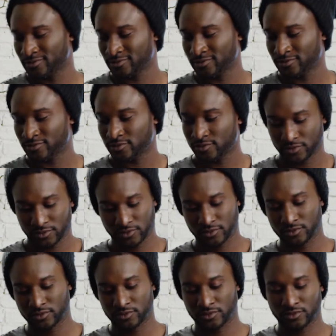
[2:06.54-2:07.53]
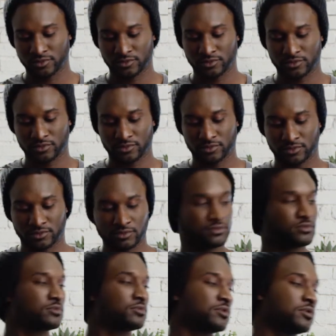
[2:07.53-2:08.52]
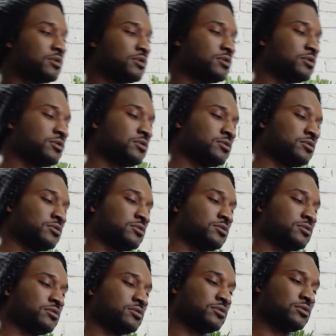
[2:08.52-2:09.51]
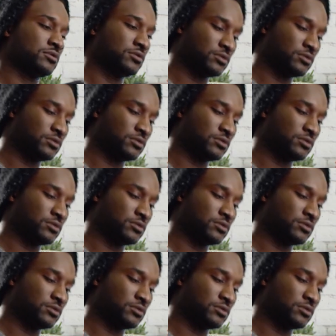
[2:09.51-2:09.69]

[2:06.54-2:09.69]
No one is speaking in this clip.